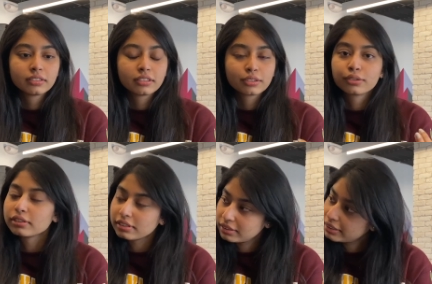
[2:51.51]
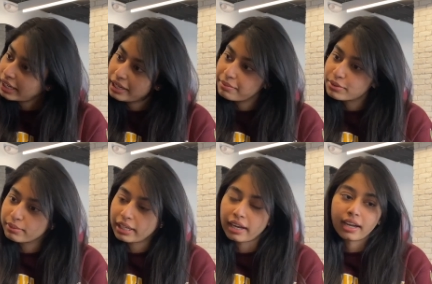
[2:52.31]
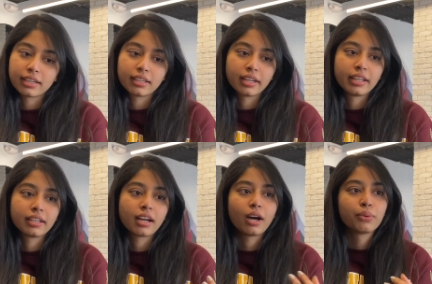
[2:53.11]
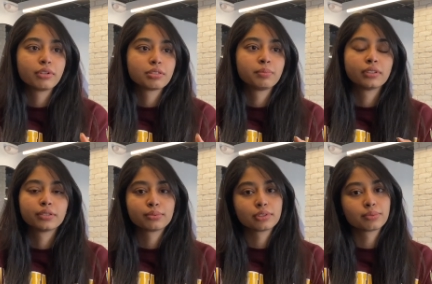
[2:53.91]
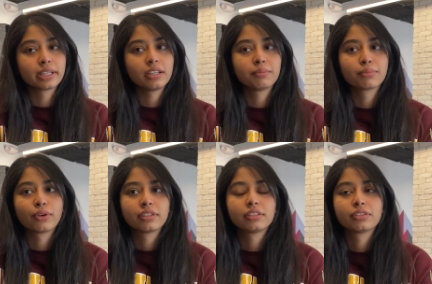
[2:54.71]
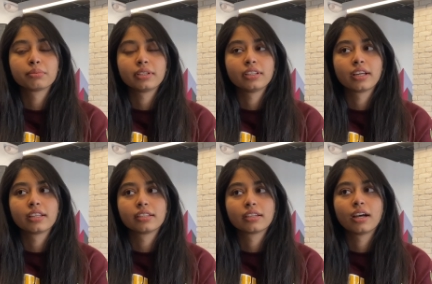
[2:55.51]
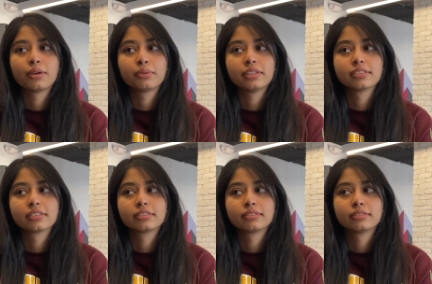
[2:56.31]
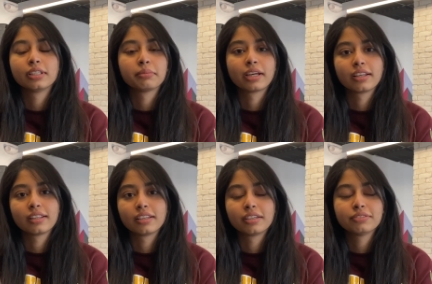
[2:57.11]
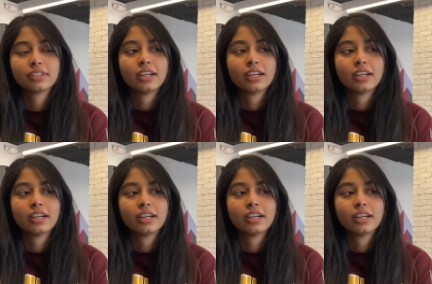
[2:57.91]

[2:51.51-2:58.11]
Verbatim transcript: the good times we had, like how his birth was very important to me and how he's the only man I love.